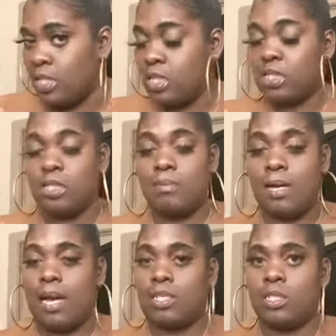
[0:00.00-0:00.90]
because some
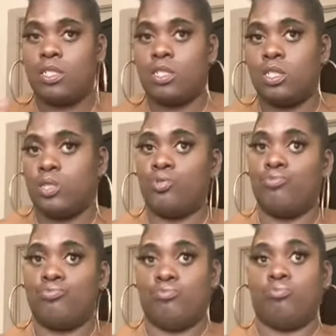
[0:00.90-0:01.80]
guys are just too,
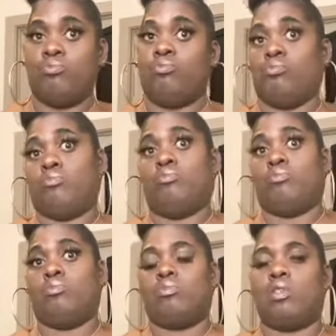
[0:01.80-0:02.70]

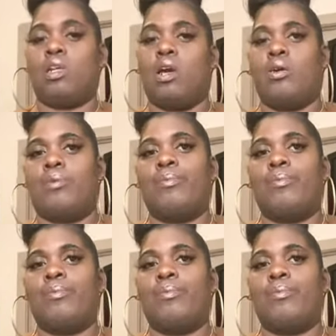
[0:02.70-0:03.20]
you know.